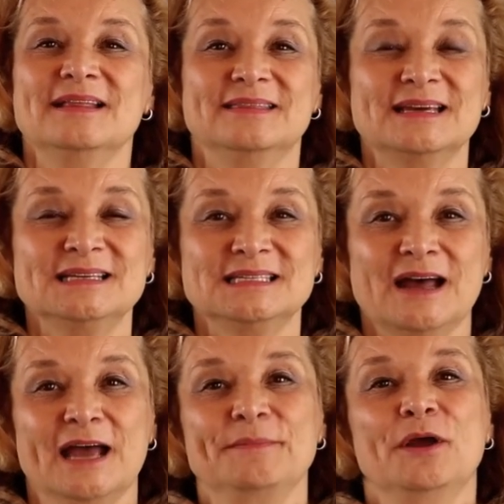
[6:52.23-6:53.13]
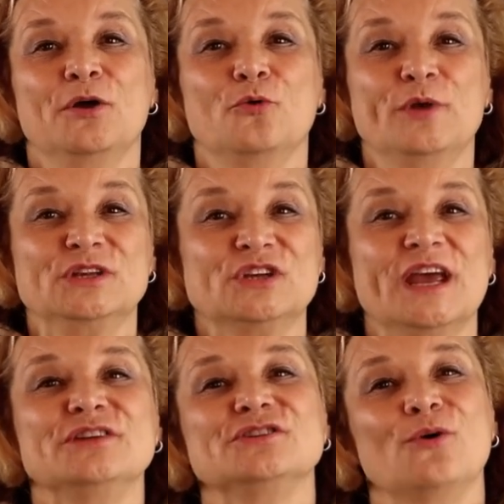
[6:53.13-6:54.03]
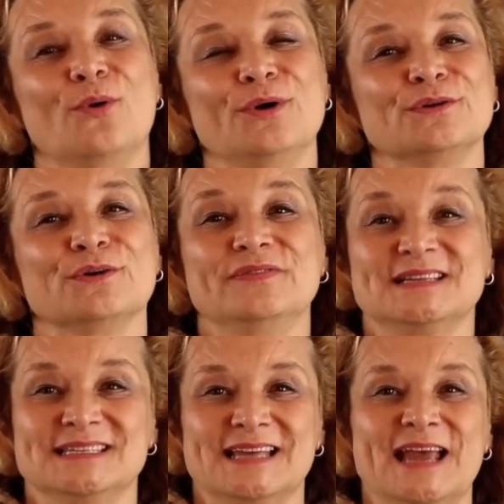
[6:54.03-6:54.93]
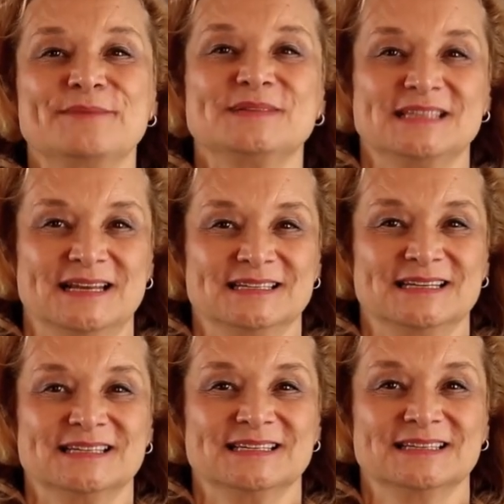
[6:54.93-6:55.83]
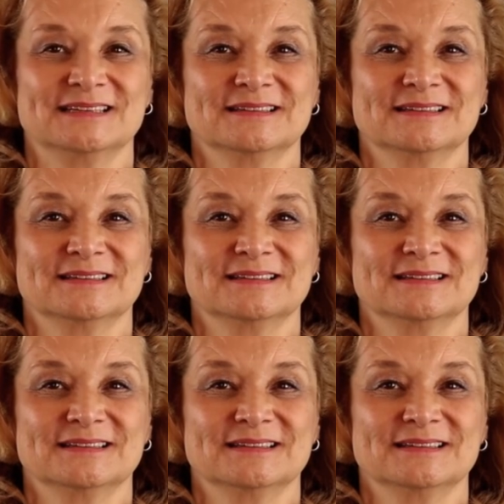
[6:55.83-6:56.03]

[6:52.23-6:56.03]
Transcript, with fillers: This time we change the order of the same sentence.